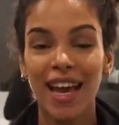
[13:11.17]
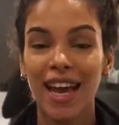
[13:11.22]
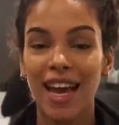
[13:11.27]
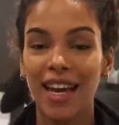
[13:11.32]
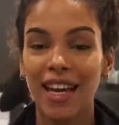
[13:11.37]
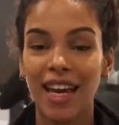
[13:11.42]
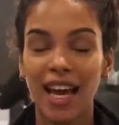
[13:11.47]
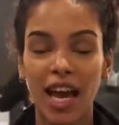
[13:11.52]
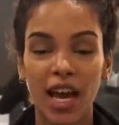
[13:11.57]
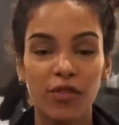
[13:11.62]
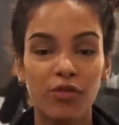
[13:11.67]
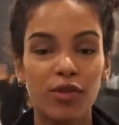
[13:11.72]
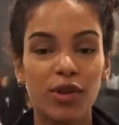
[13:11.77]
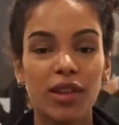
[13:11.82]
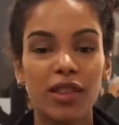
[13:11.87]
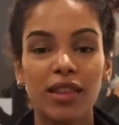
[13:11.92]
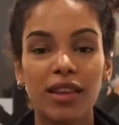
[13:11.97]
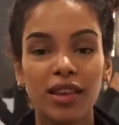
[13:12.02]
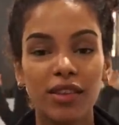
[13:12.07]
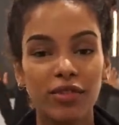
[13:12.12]
And
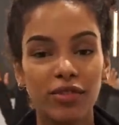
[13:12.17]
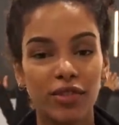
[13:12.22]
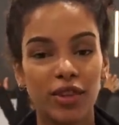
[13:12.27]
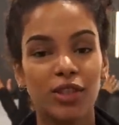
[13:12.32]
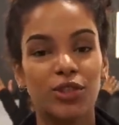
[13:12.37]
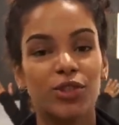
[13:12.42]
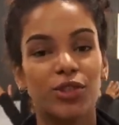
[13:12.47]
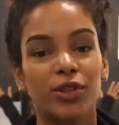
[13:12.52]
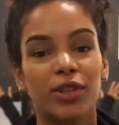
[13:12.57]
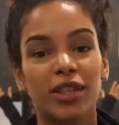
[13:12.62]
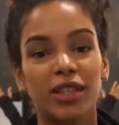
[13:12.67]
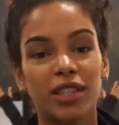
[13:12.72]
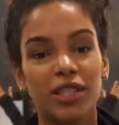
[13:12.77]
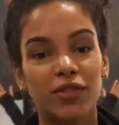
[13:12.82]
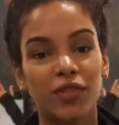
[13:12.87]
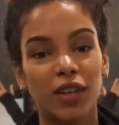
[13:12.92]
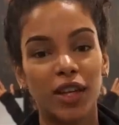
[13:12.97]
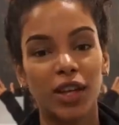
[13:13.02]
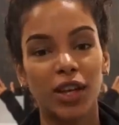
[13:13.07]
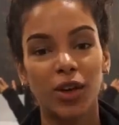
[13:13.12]
everything featured in this
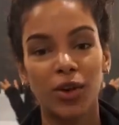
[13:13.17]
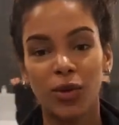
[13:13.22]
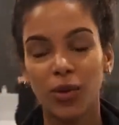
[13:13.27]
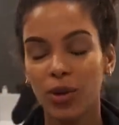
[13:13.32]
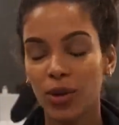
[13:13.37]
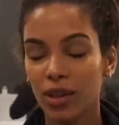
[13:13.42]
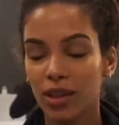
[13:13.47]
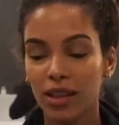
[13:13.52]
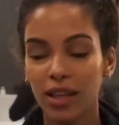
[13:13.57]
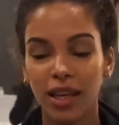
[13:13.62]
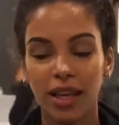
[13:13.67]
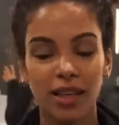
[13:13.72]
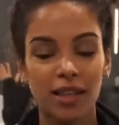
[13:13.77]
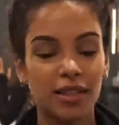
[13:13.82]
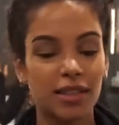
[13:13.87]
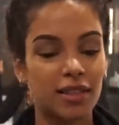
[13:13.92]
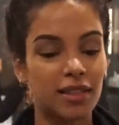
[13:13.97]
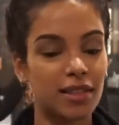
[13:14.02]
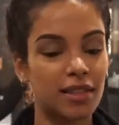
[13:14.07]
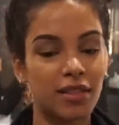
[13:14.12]
video,
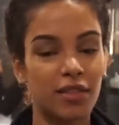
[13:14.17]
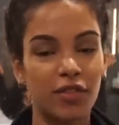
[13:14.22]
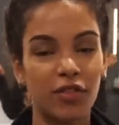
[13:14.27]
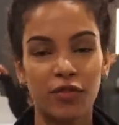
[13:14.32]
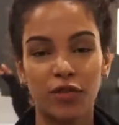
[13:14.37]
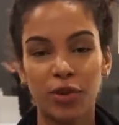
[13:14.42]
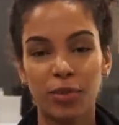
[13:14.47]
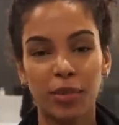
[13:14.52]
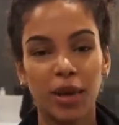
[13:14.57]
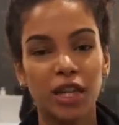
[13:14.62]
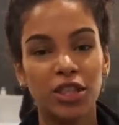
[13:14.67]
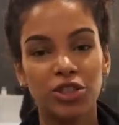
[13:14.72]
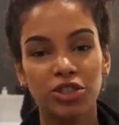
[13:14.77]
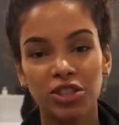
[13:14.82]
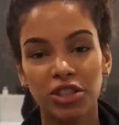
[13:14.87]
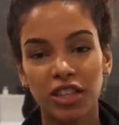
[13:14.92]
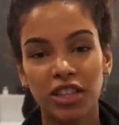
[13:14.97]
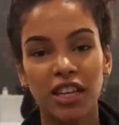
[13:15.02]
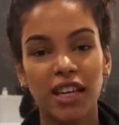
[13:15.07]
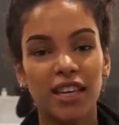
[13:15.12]
links, information,
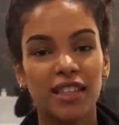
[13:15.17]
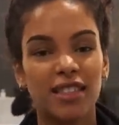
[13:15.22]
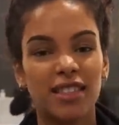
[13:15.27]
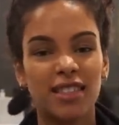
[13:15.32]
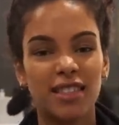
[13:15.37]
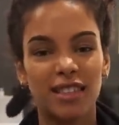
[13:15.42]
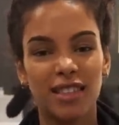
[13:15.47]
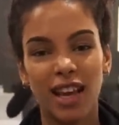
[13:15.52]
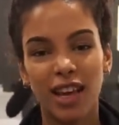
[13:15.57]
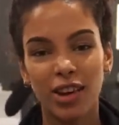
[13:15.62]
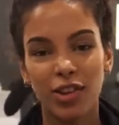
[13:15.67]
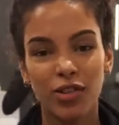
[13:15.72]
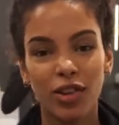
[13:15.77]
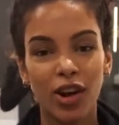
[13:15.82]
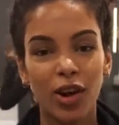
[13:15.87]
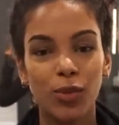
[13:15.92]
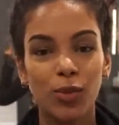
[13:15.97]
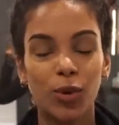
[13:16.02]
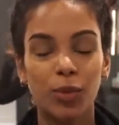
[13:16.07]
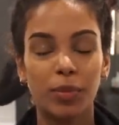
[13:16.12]
et
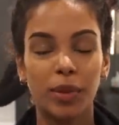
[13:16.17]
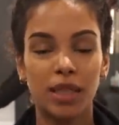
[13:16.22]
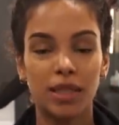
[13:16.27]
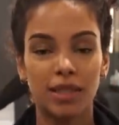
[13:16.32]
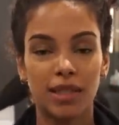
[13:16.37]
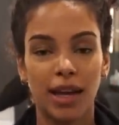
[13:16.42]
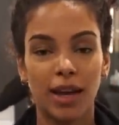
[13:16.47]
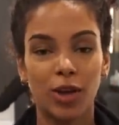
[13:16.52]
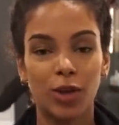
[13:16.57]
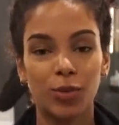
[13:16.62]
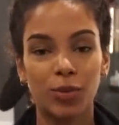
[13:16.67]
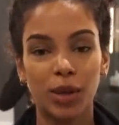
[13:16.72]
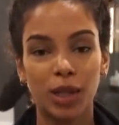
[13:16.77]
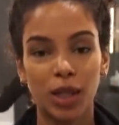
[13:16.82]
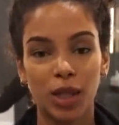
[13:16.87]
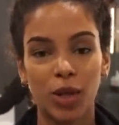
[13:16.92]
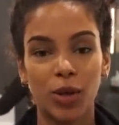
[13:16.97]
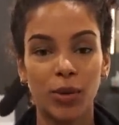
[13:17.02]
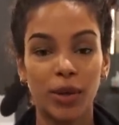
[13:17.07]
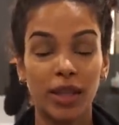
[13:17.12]
cetera will be down
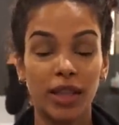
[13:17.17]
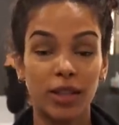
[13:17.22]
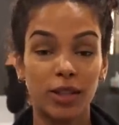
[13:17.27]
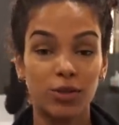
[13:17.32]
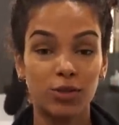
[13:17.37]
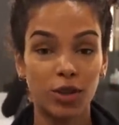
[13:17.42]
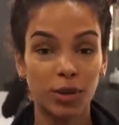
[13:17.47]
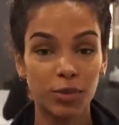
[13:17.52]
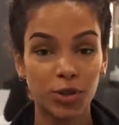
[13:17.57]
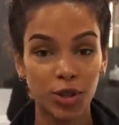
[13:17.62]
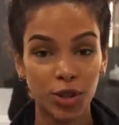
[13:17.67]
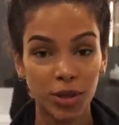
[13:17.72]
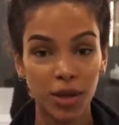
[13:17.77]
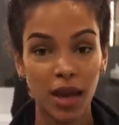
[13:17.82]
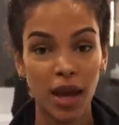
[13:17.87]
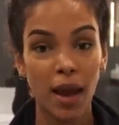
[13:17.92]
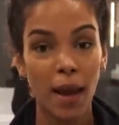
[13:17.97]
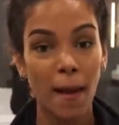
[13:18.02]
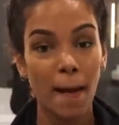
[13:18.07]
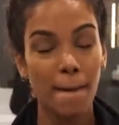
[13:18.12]
below in the
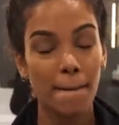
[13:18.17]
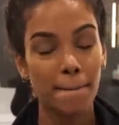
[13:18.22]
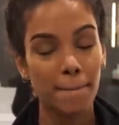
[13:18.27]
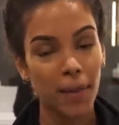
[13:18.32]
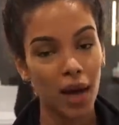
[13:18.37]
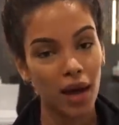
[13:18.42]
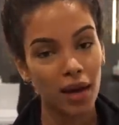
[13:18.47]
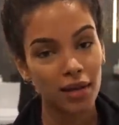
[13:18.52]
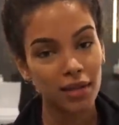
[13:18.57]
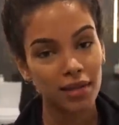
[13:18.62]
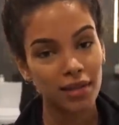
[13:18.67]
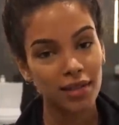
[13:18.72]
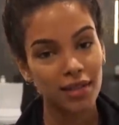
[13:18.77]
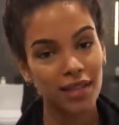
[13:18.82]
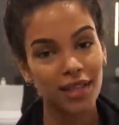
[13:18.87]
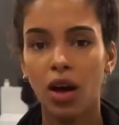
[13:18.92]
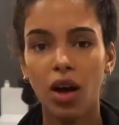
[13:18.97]
description box.